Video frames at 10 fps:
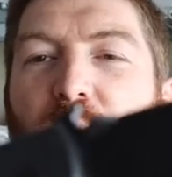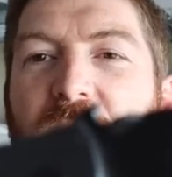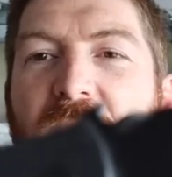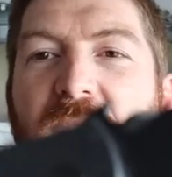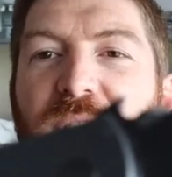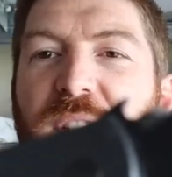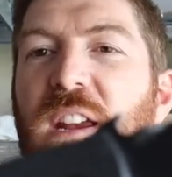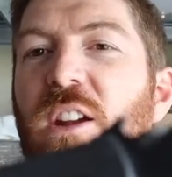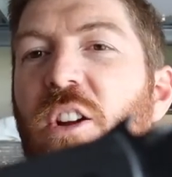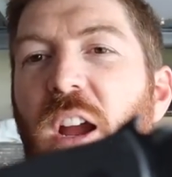We have
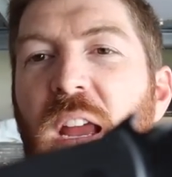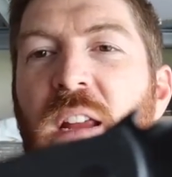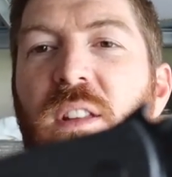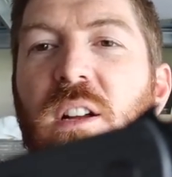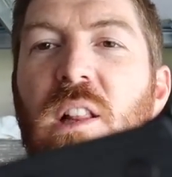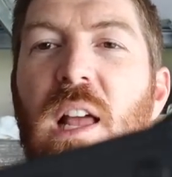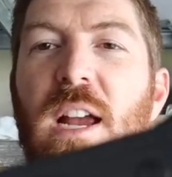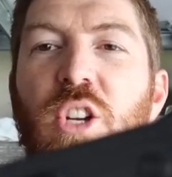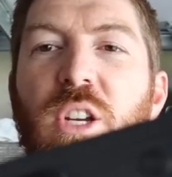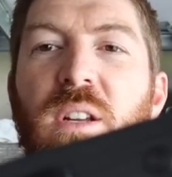here in the
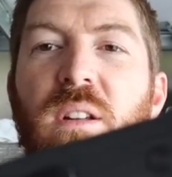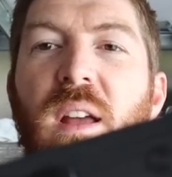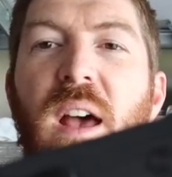collection,